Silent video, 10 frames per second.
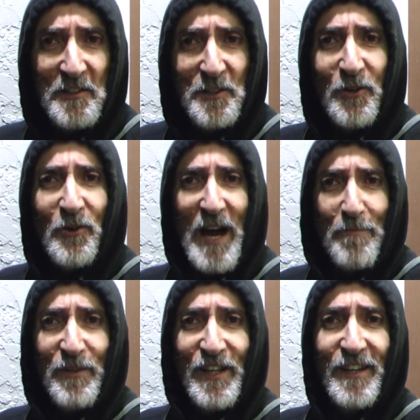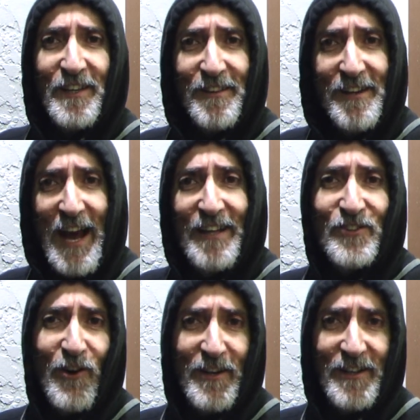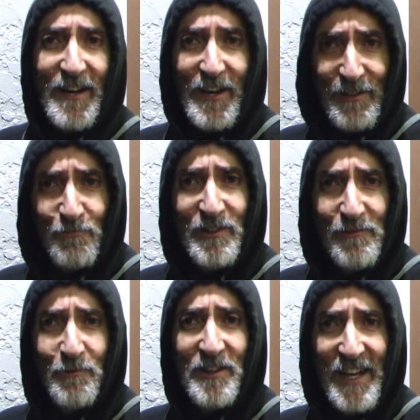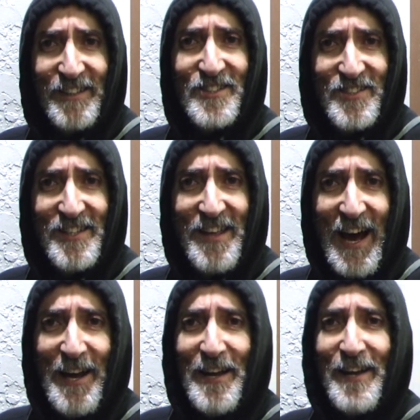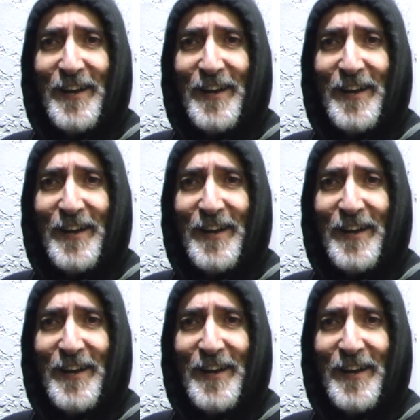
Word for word: you know, happening in the Antarctica. I really would like to see that.